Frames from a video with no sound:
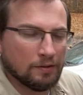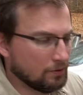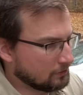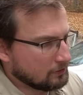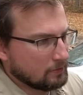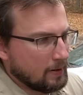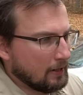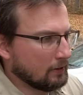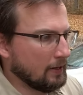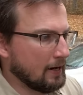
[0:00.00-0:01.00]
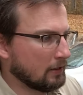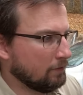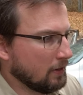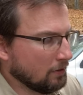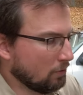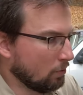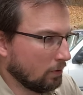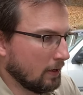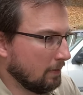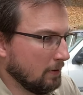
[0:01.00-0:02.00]
to systematically activate
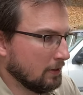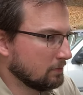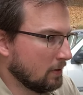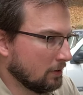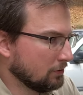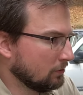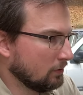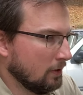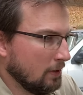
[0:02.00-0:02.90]
your ABS module,